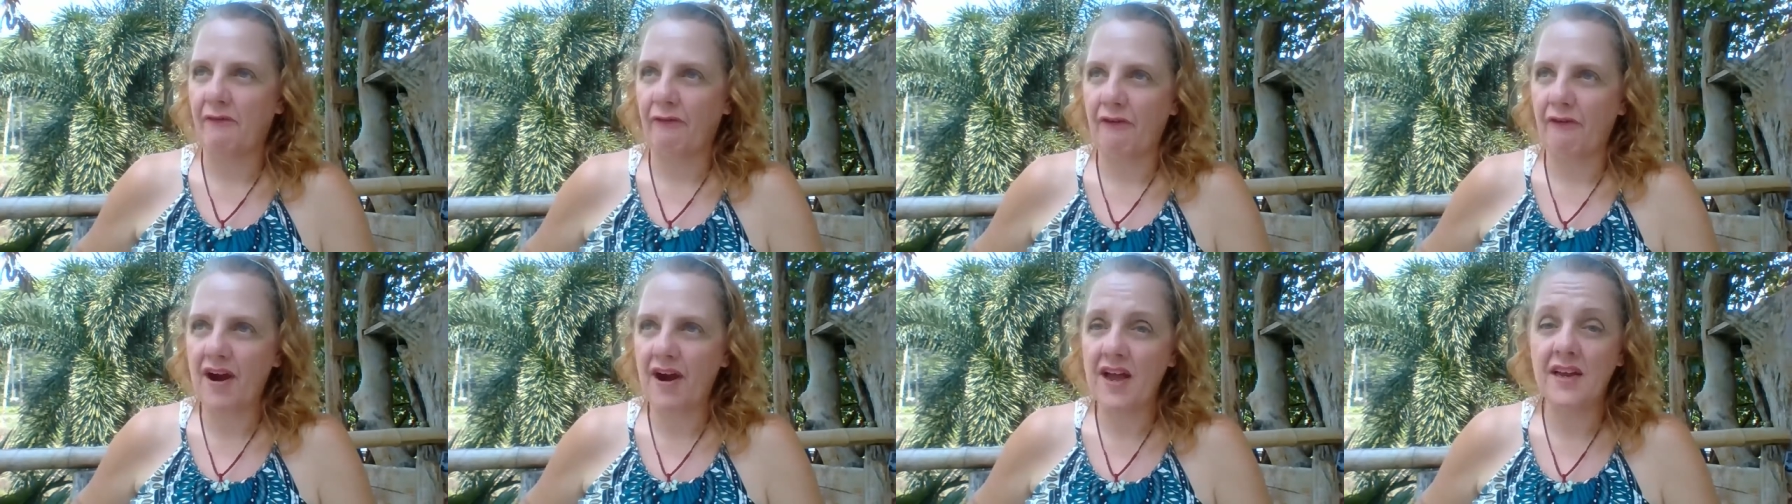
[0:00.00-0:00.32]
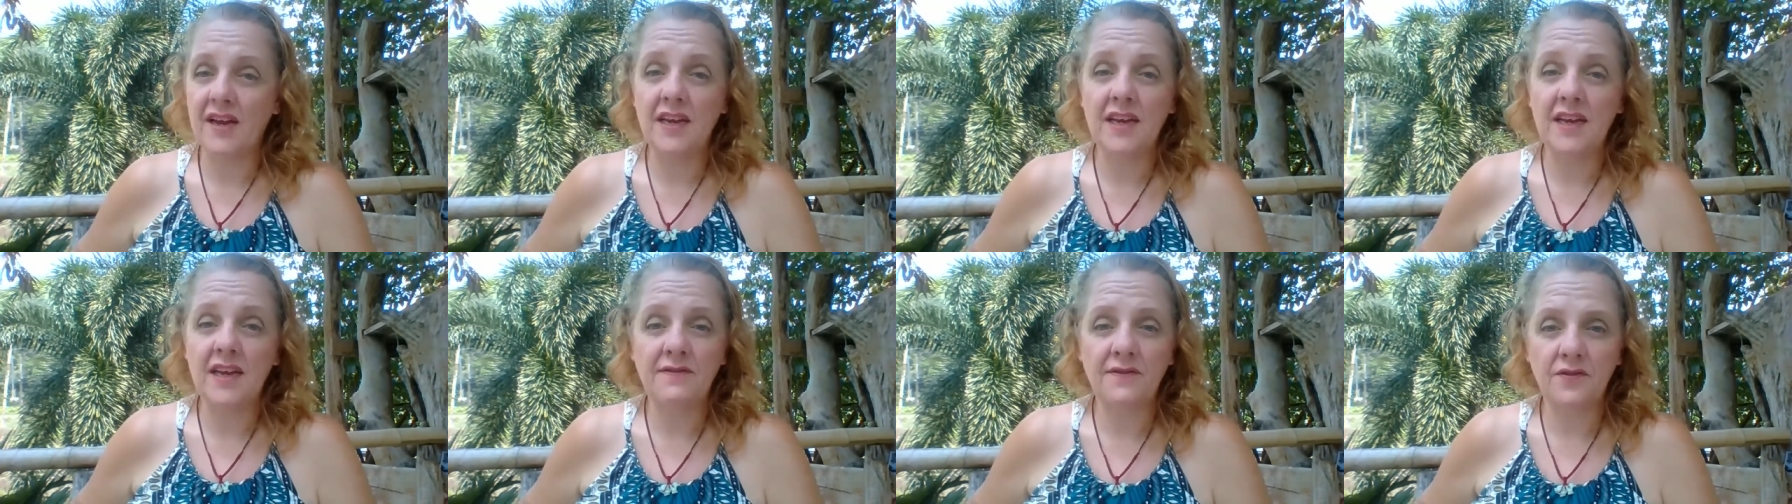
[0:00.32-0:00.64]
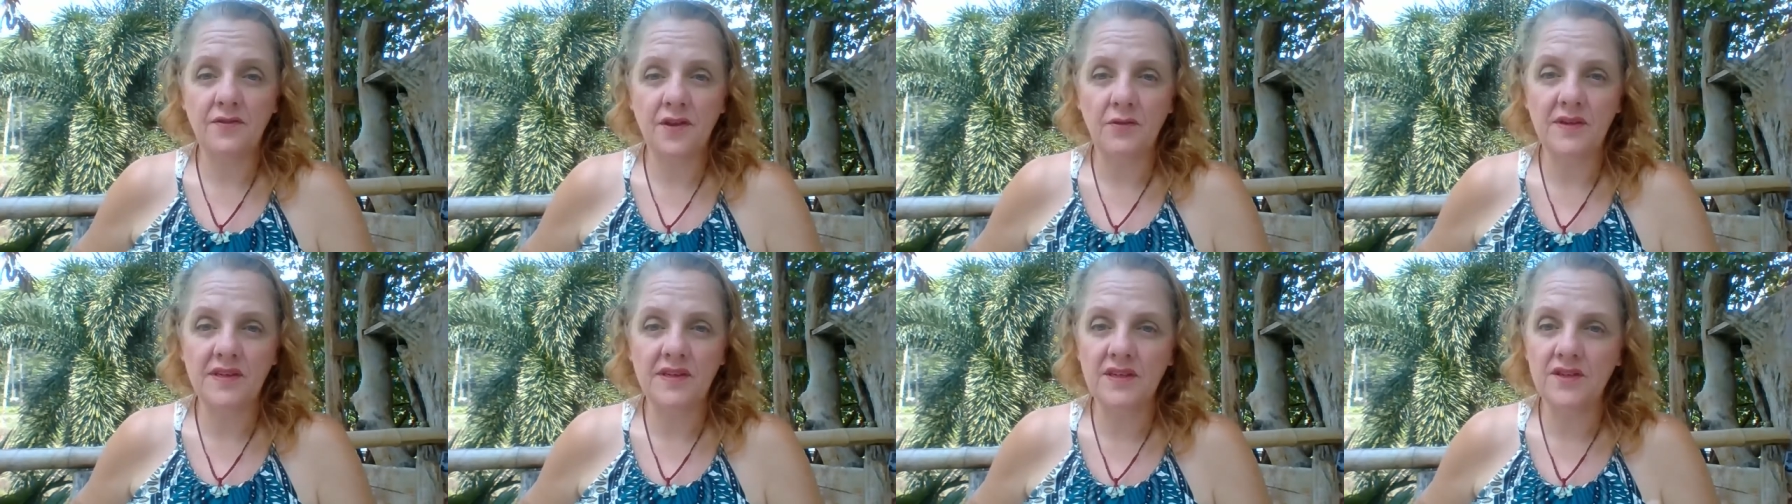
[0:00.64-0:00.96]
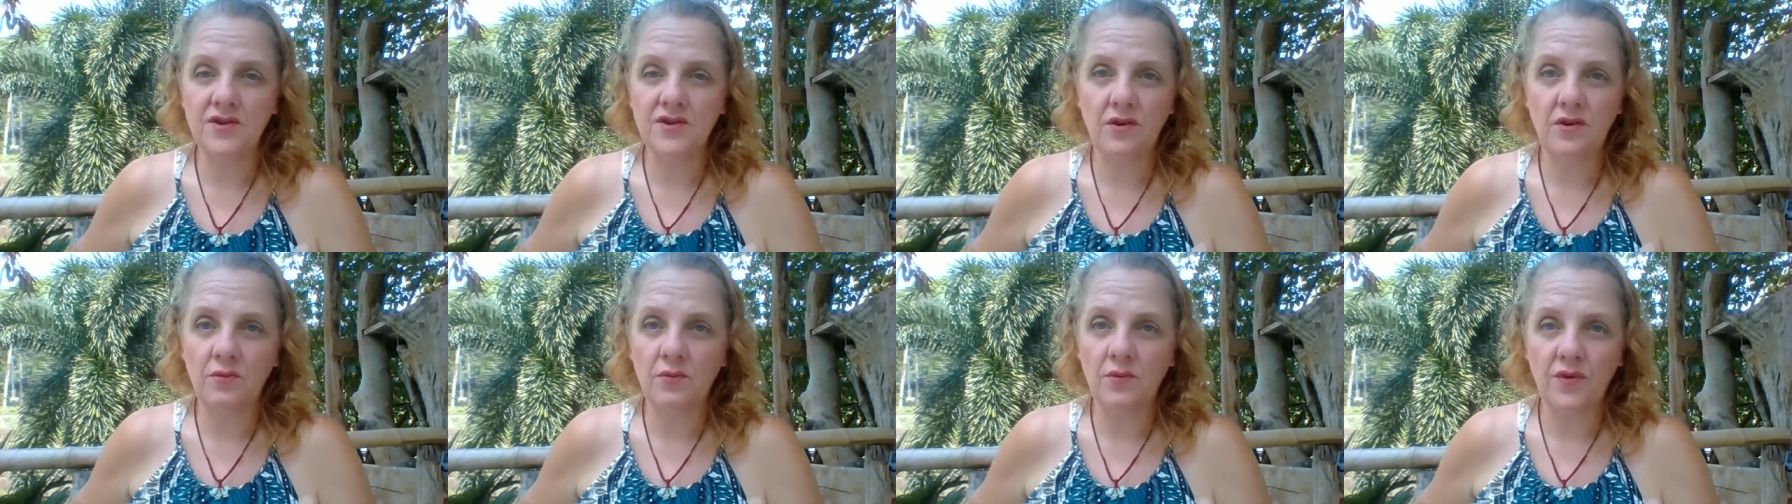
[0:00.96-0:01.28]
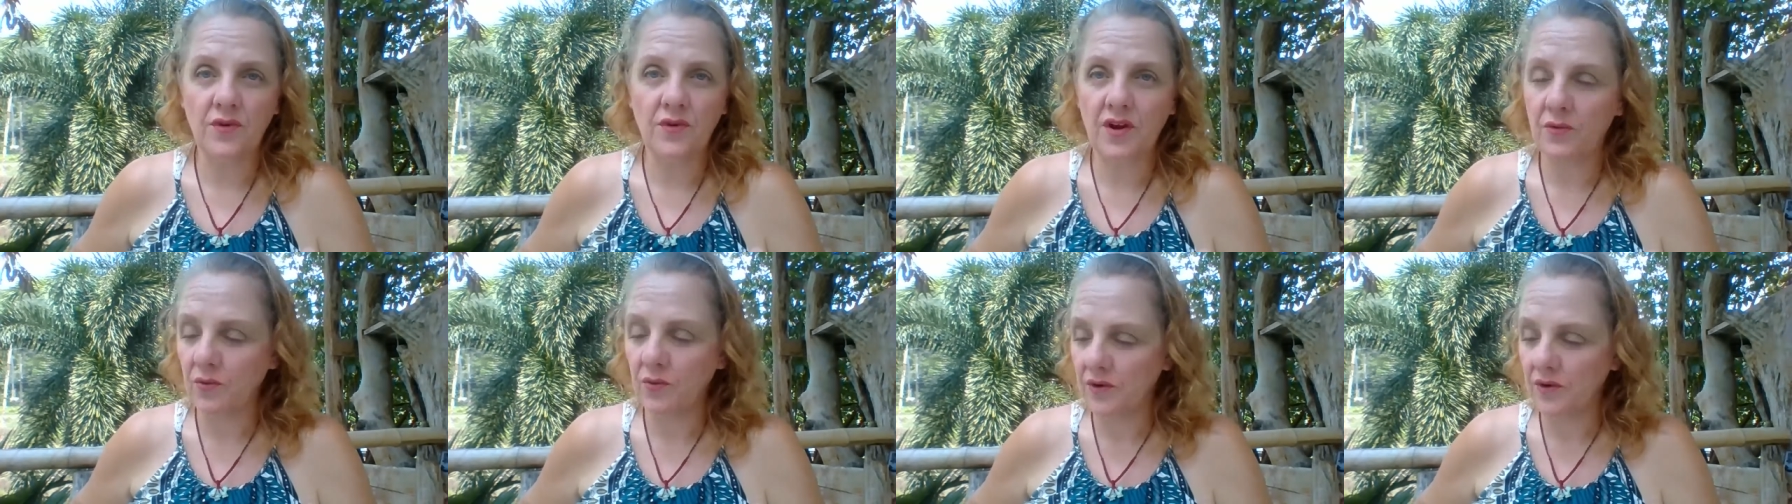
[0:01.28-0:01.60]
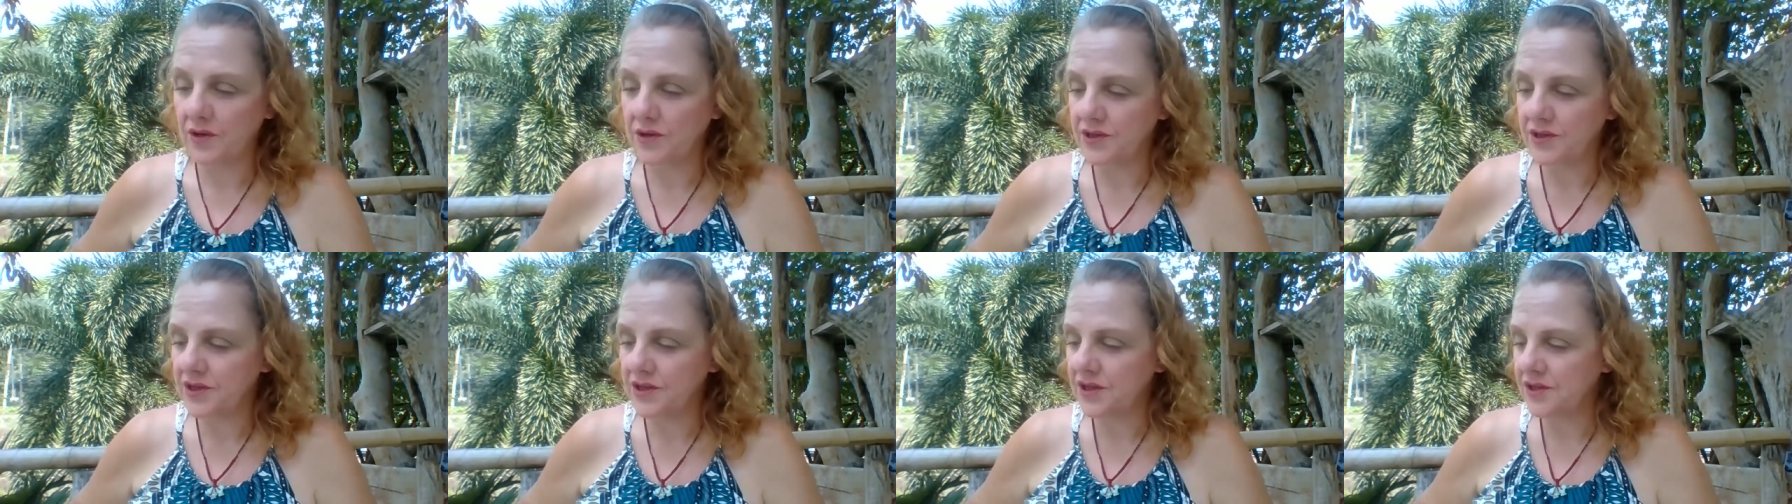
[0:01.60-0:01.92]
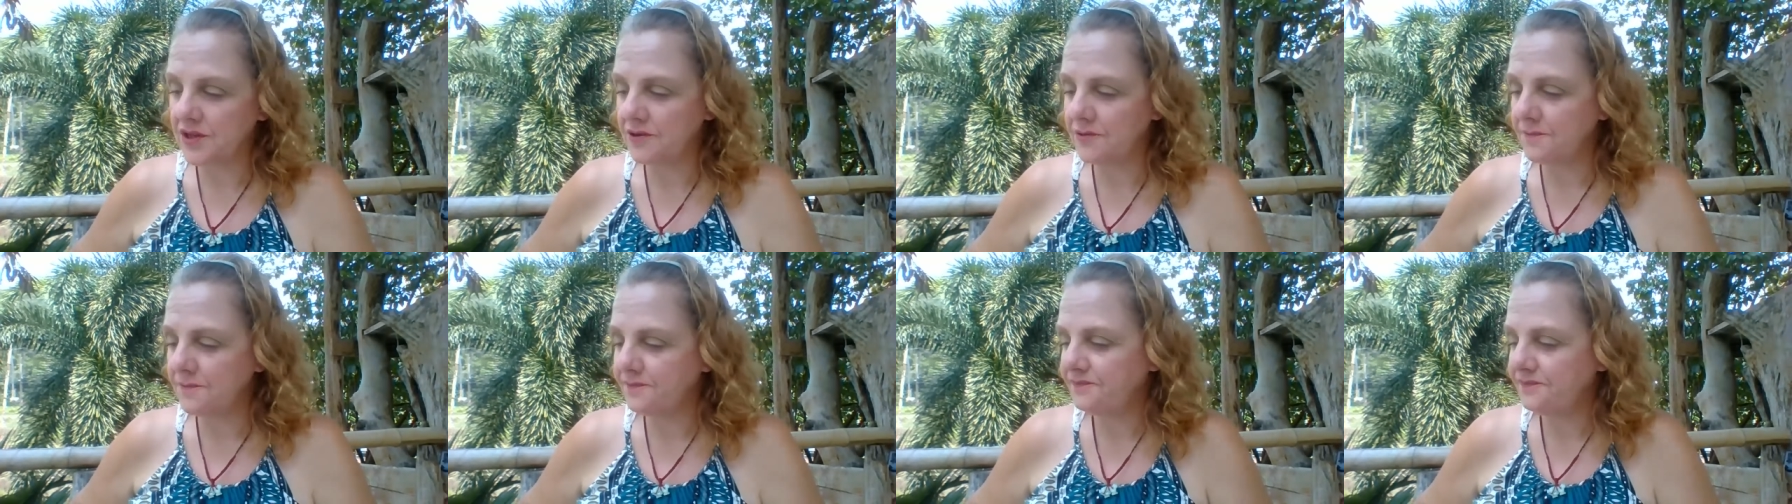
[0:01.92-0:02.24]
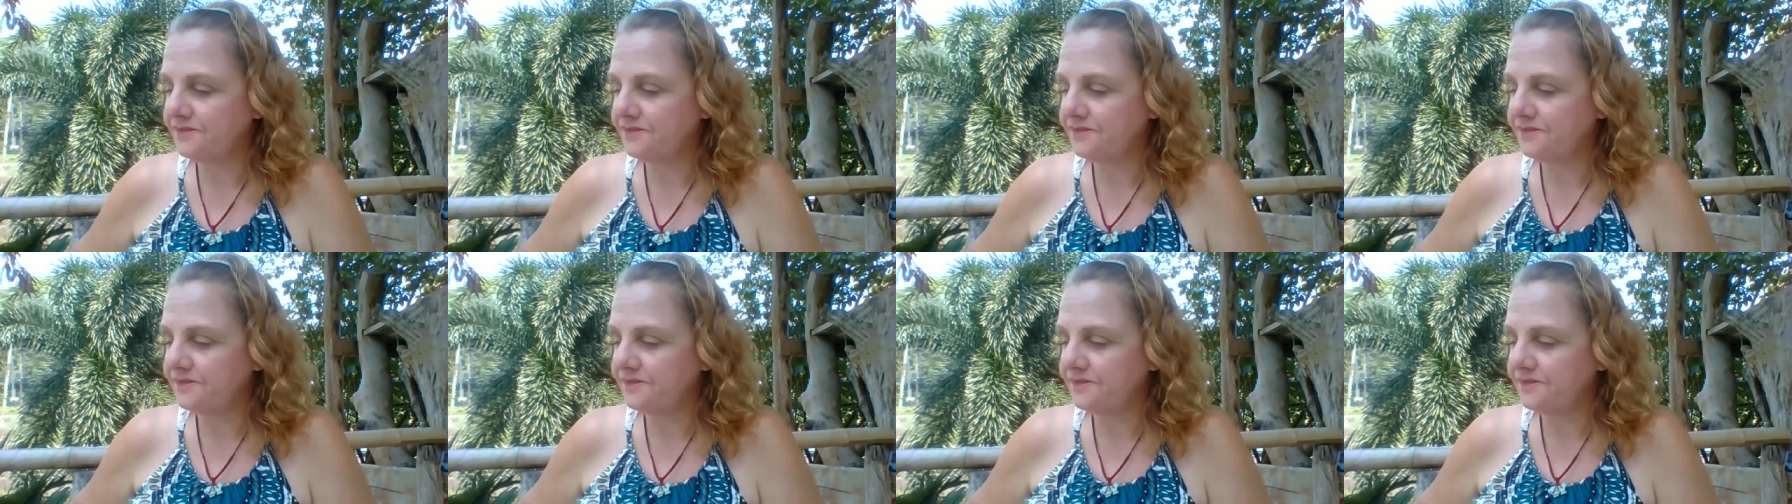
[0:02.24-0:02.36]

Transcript: threat, even though it's not what I want to do.